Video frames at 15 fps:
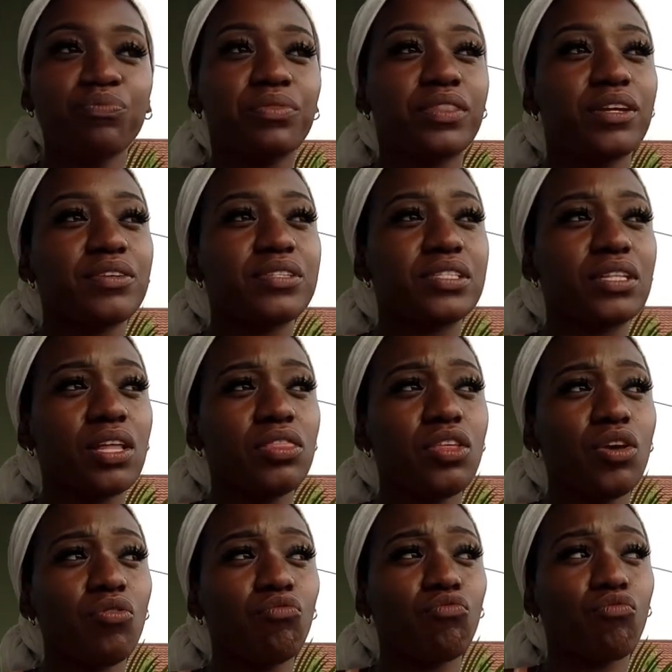There's
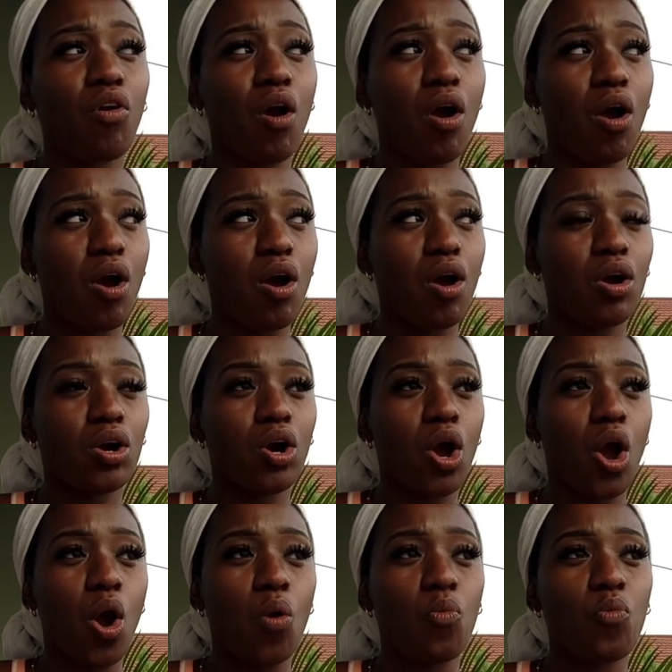nothing wrong
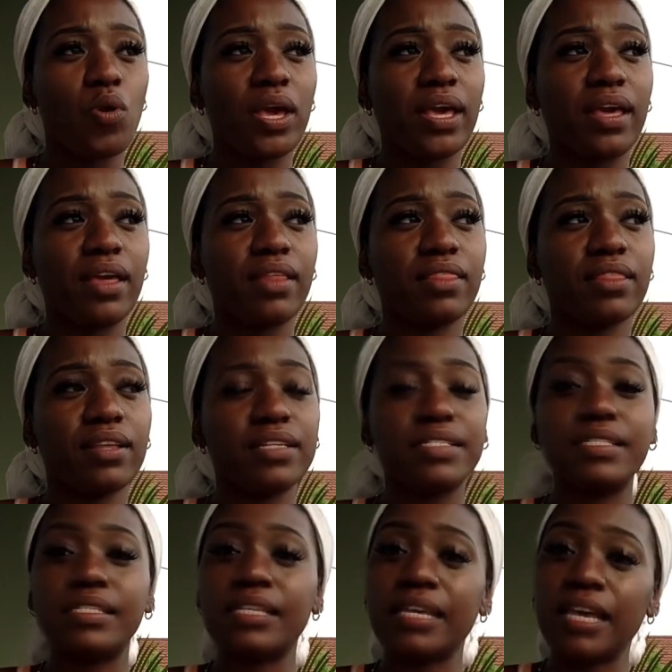with
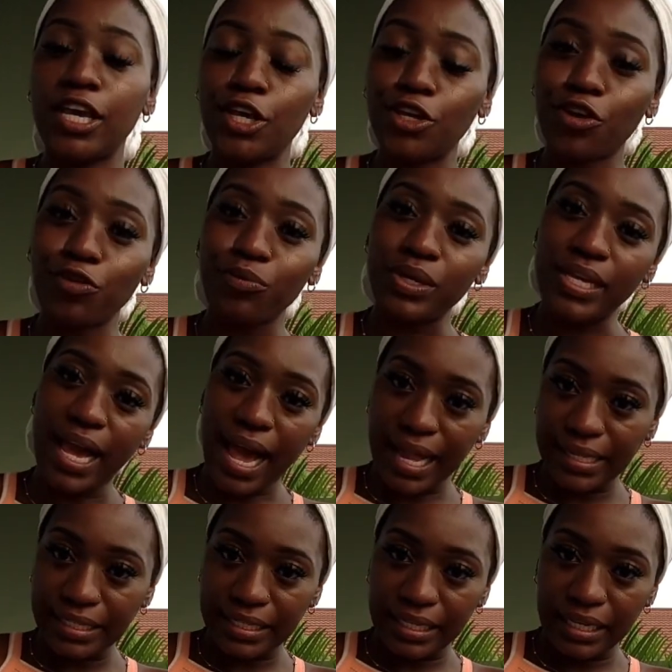seeing your
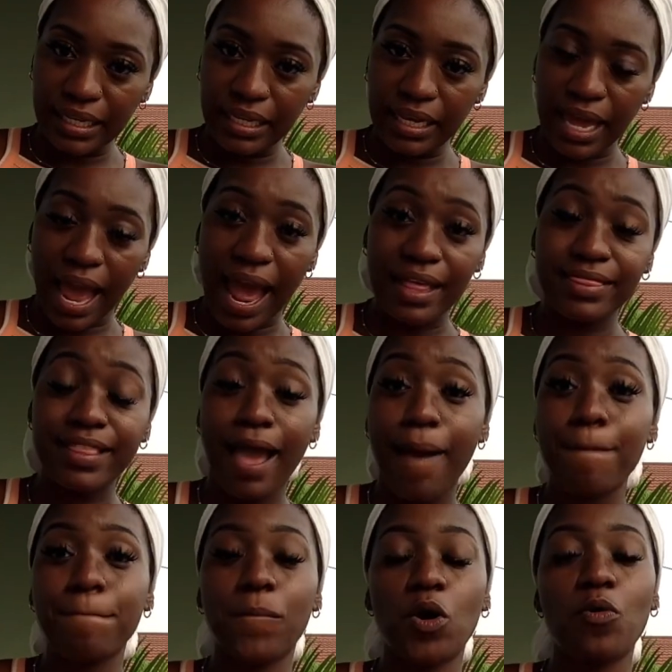reality at
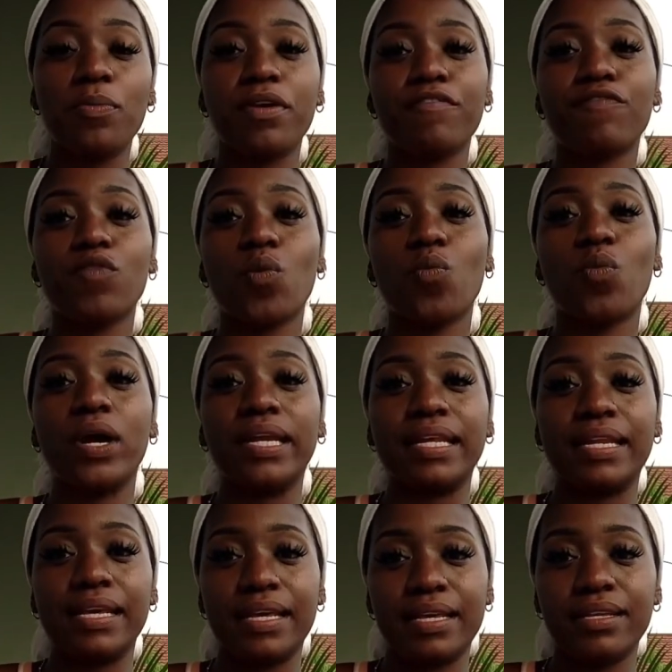that moment for what
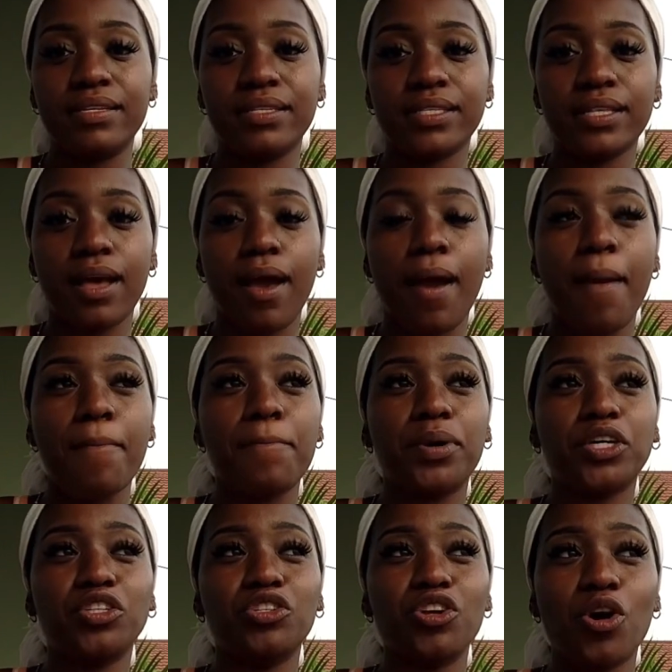it is.
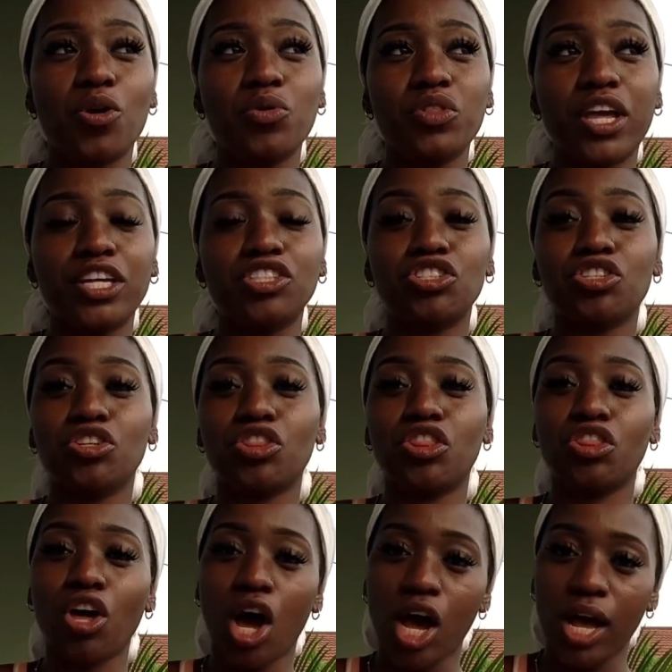But know that your
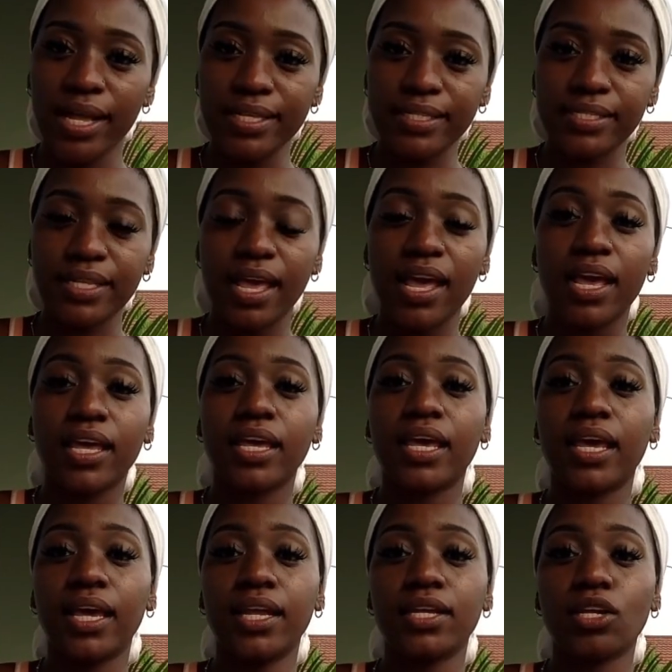thoughts
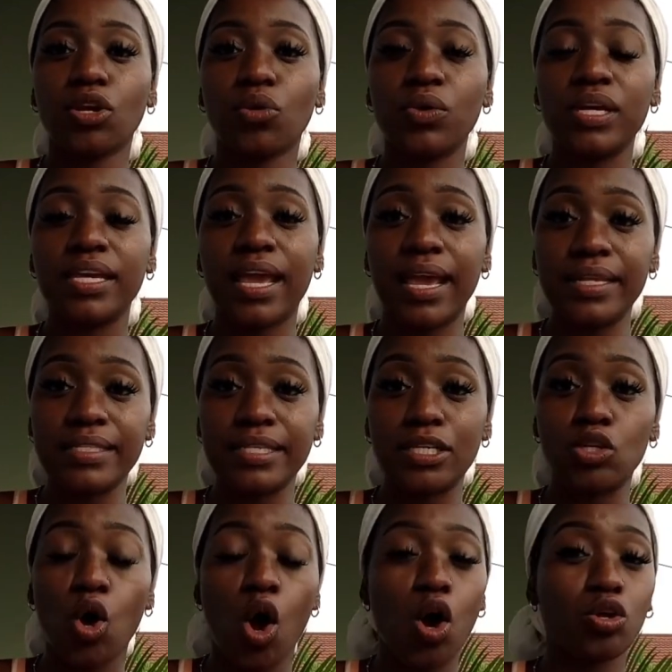can create
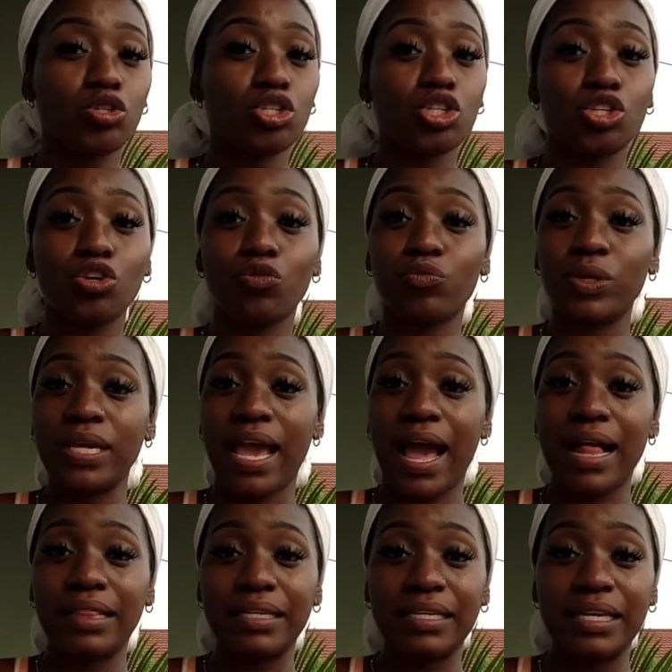and alter your
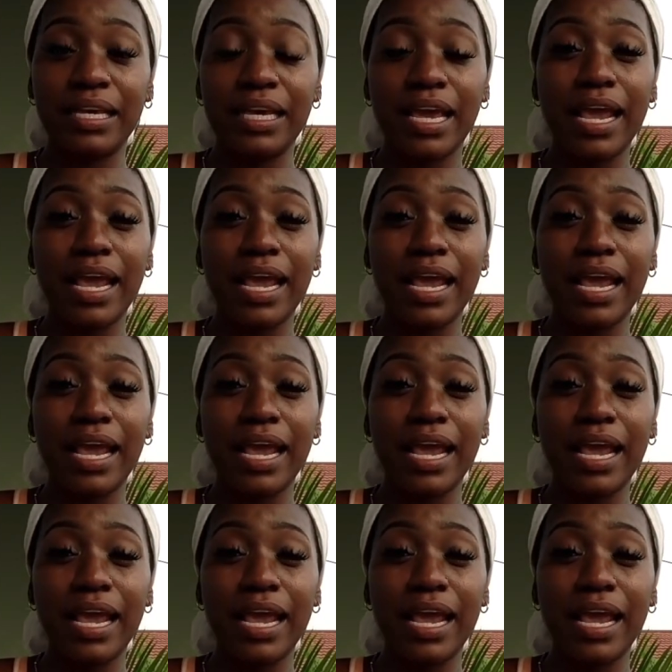reality